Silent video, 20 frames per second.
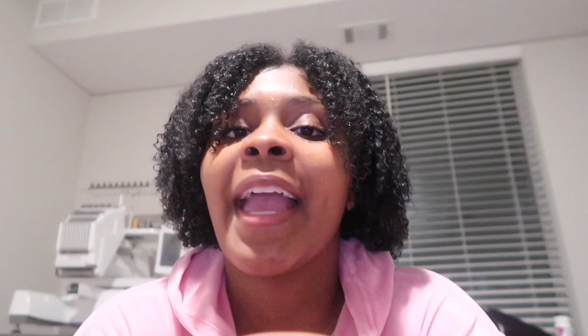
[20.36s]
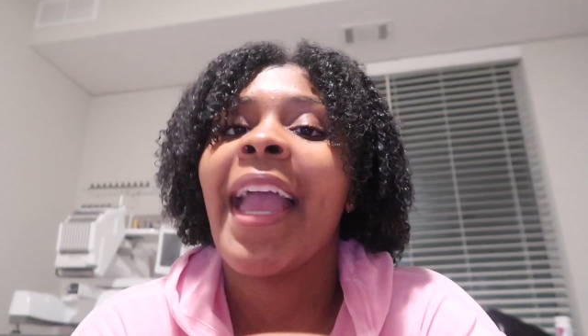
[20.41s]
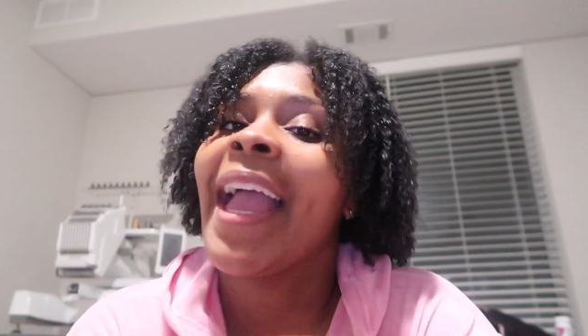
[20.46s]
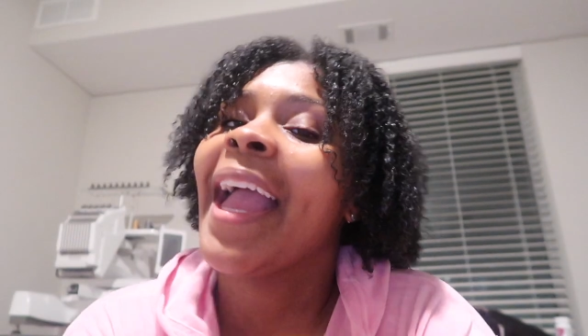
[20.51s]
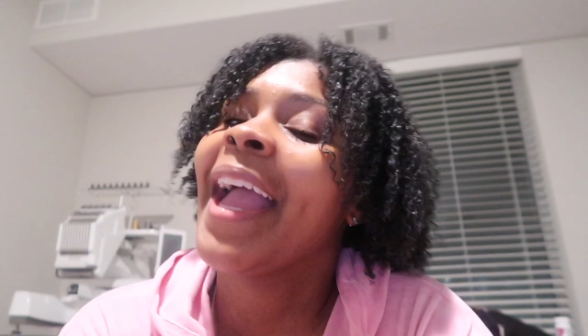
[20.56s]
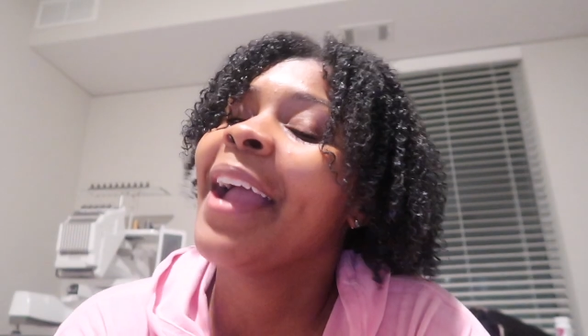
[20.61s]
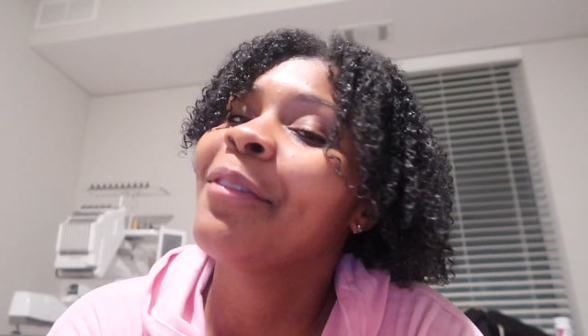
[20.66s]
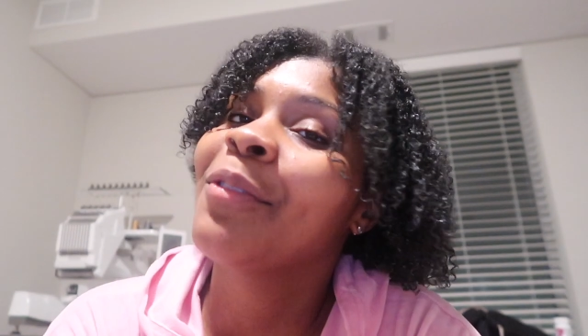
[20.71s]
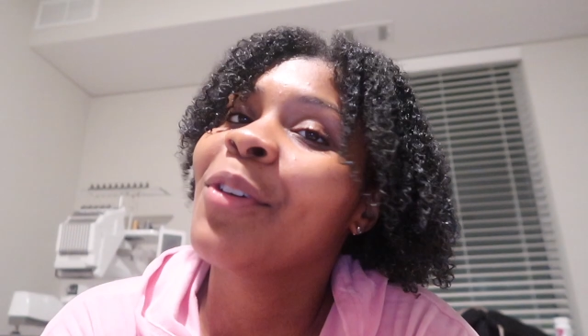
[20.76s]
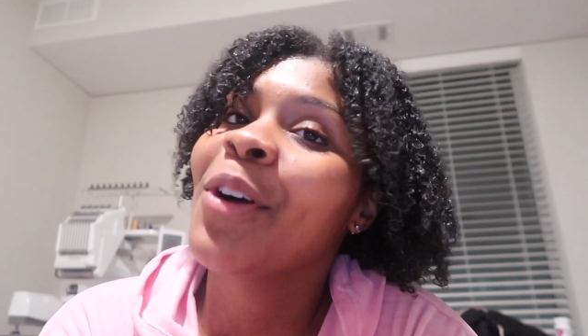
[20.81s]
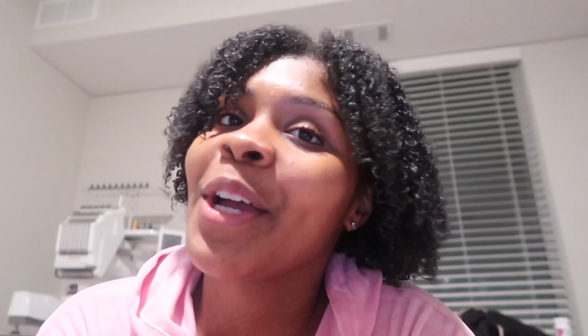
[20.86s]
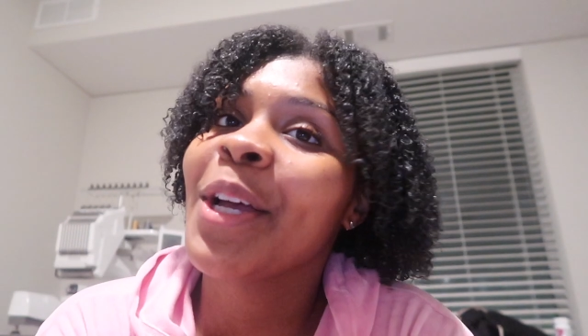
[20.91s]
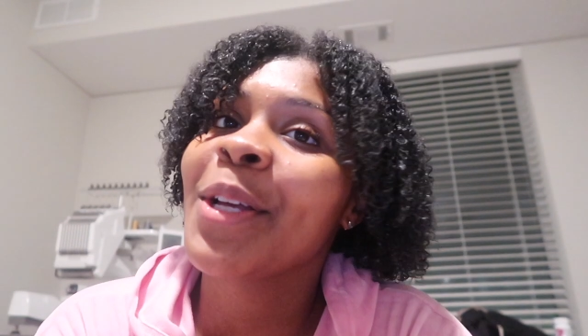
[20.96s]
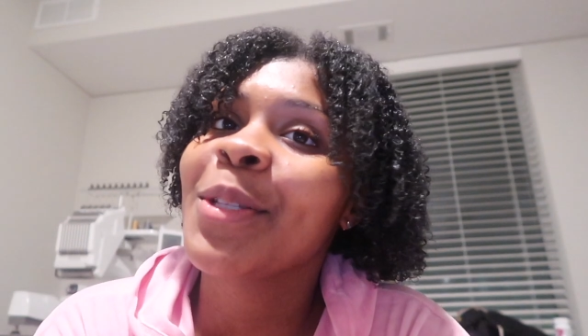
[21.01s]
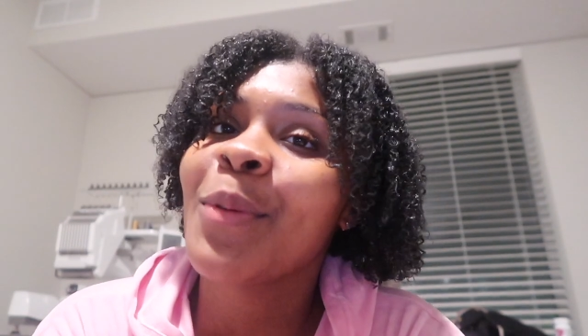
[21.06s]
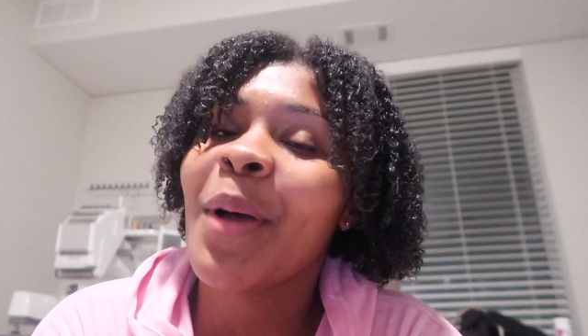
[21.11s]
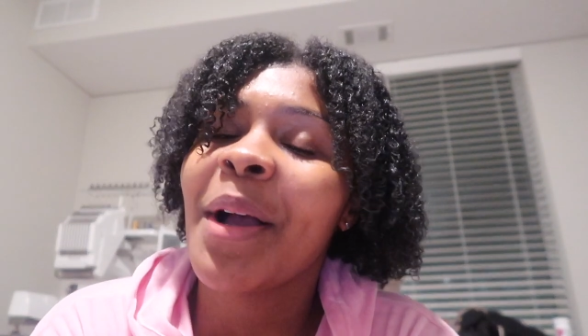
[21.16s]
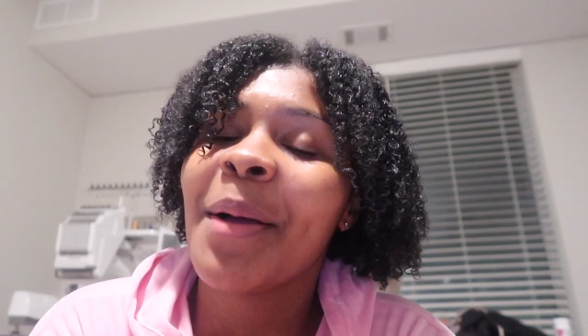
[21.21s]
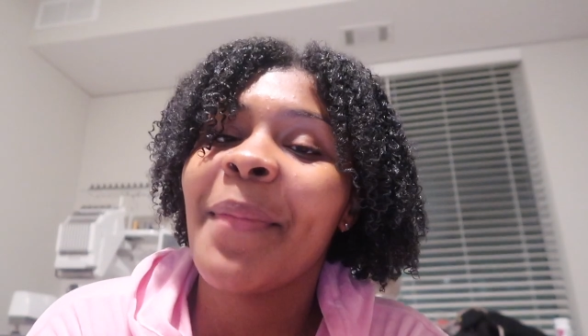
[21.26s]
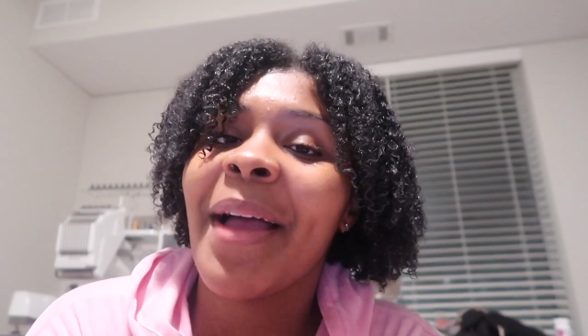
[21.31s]
Hey
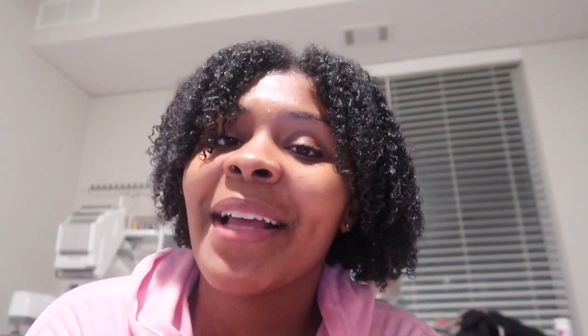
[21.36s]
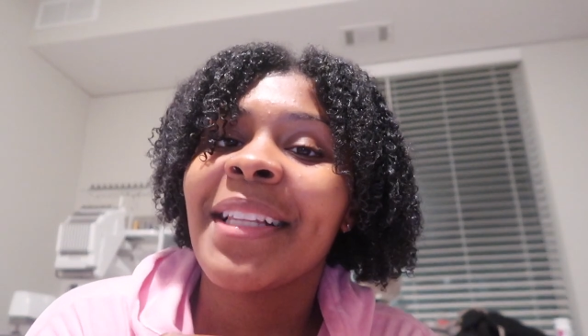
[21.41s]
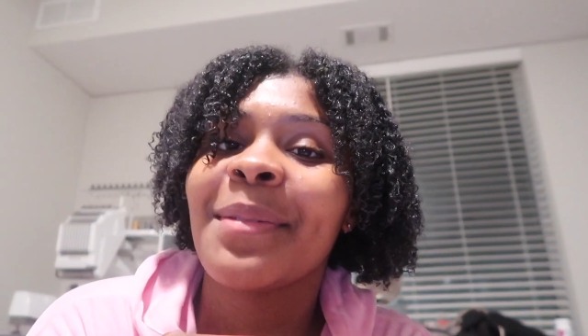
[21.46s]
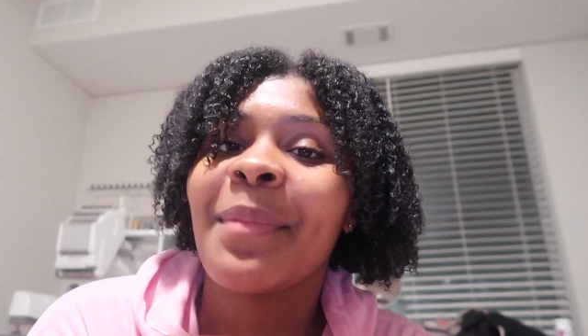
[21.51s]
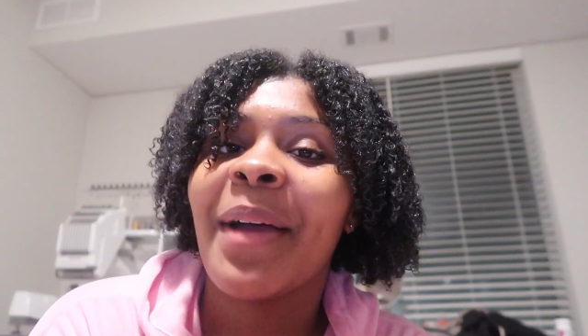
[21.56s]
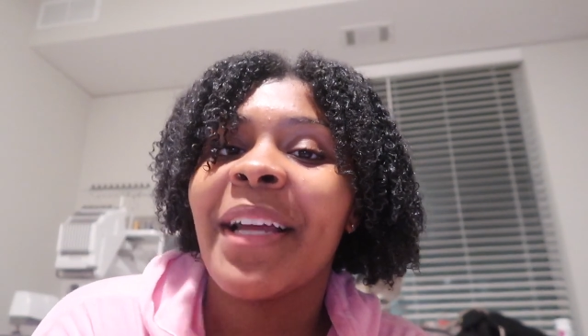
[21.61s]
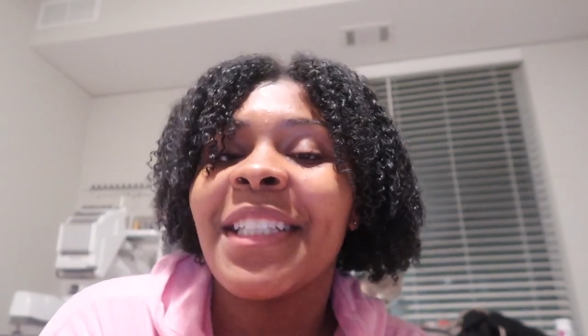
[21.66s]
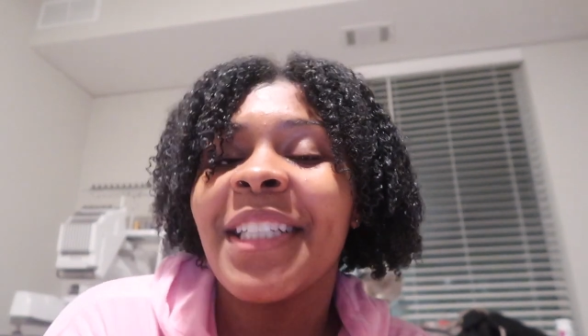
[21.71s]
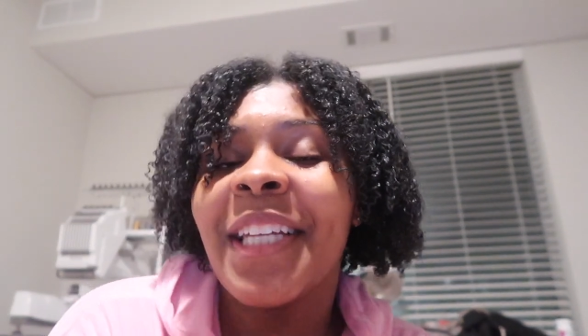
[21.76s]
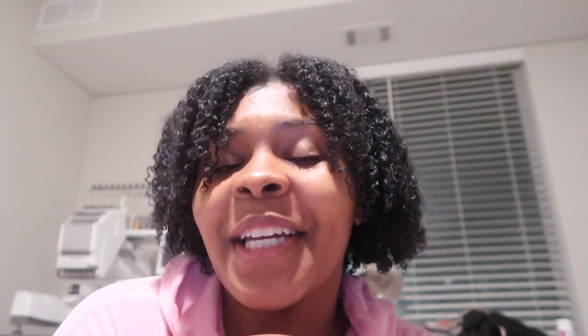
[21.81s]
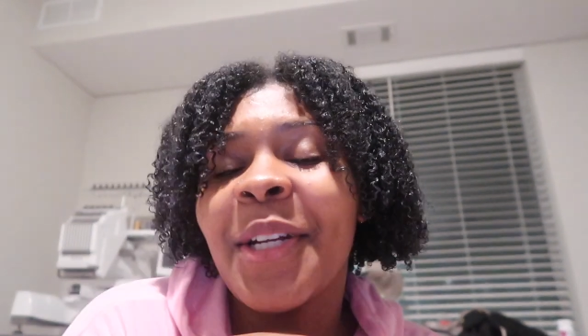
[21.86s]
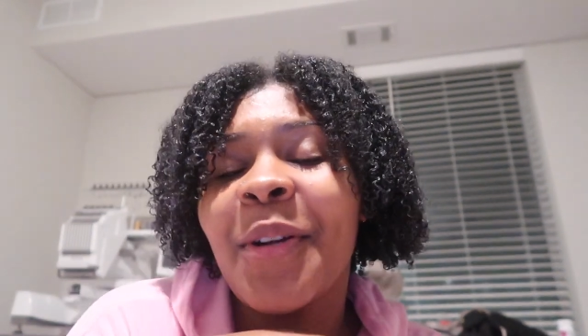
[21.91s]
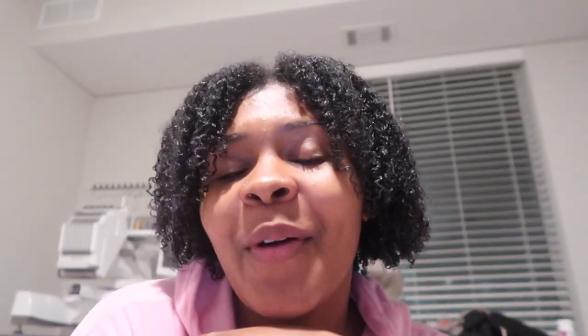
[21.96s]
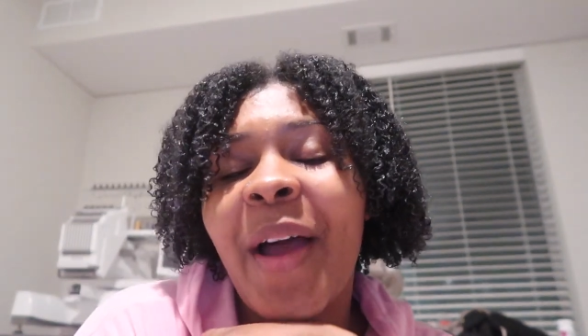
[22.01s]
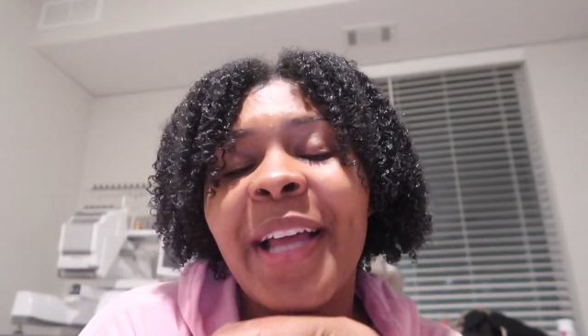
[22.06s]
Royals, welcome back to my channel.